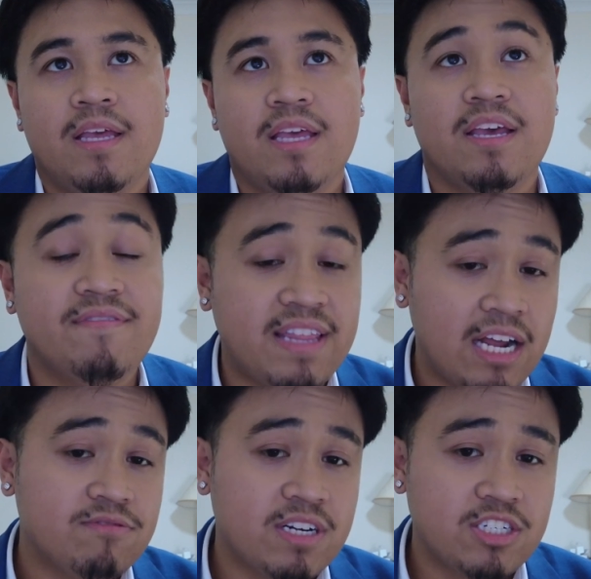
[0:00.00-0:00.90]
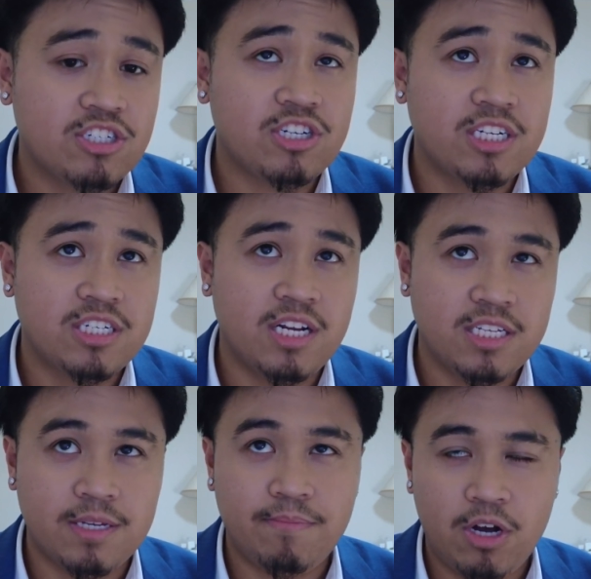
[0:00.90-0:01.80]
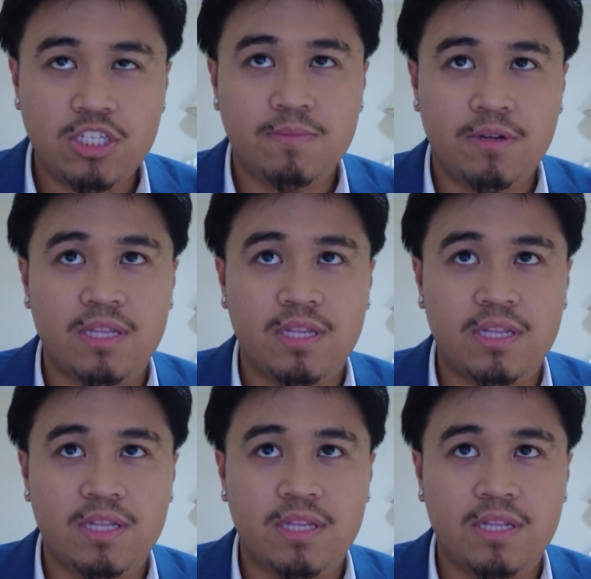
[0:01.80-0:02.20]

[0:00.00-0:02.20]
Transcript: If that registration isn't possible,